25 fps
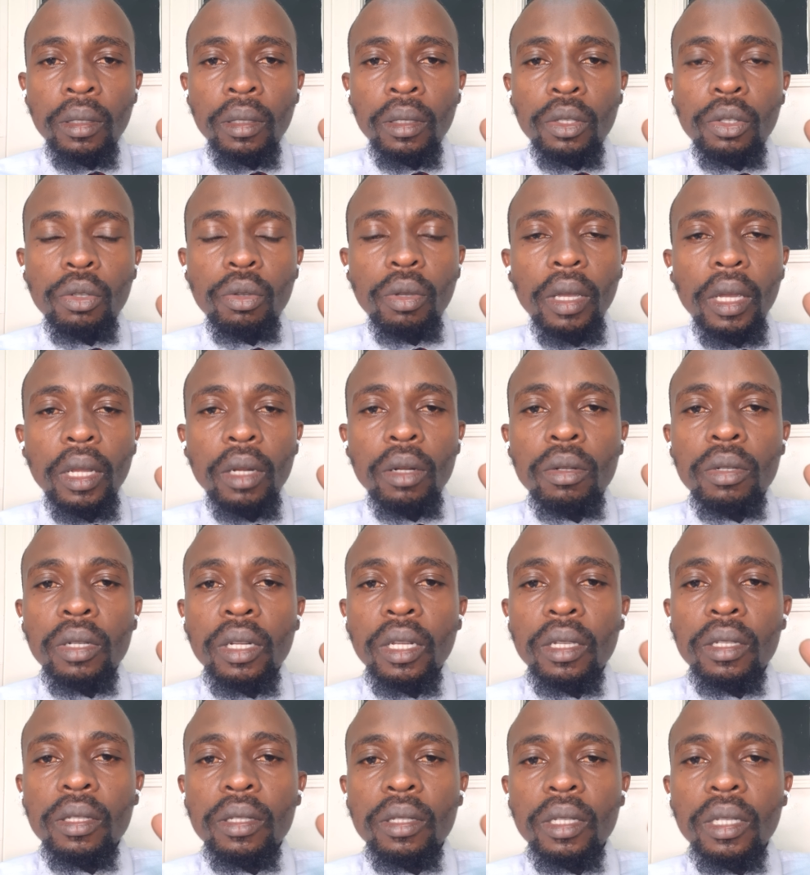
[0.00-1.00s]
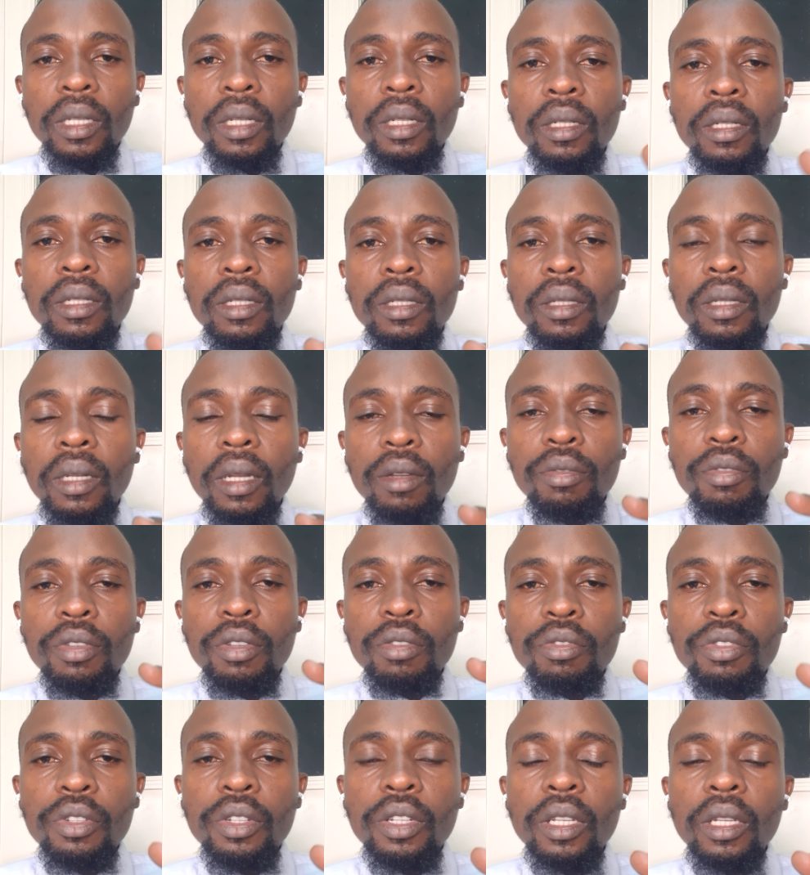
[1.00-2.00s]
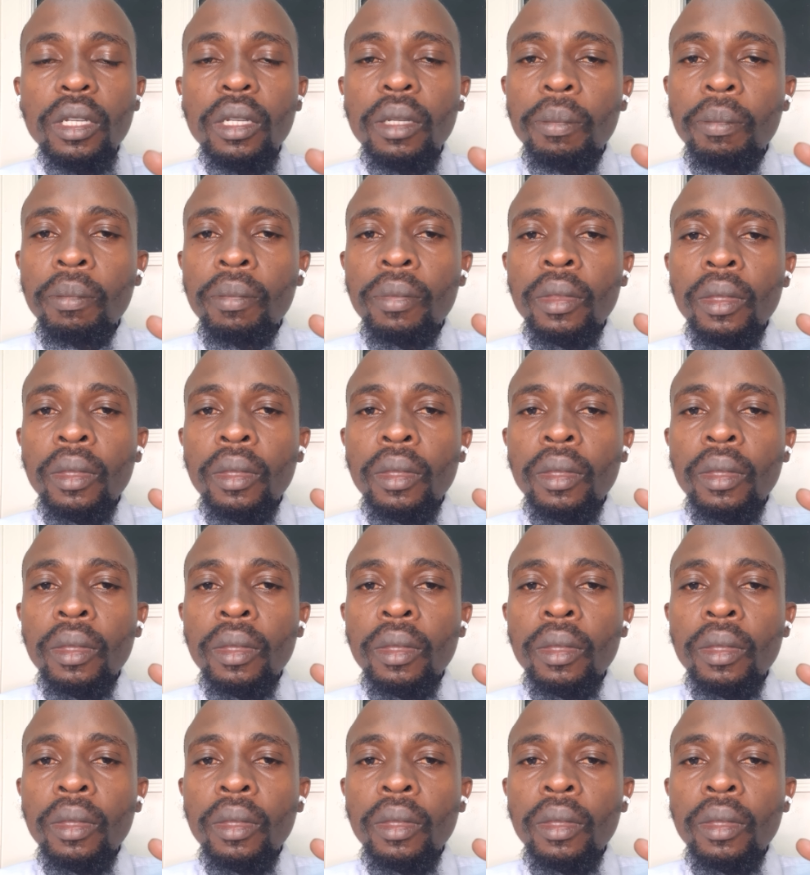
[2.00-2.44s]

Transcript: You cannot exceed 50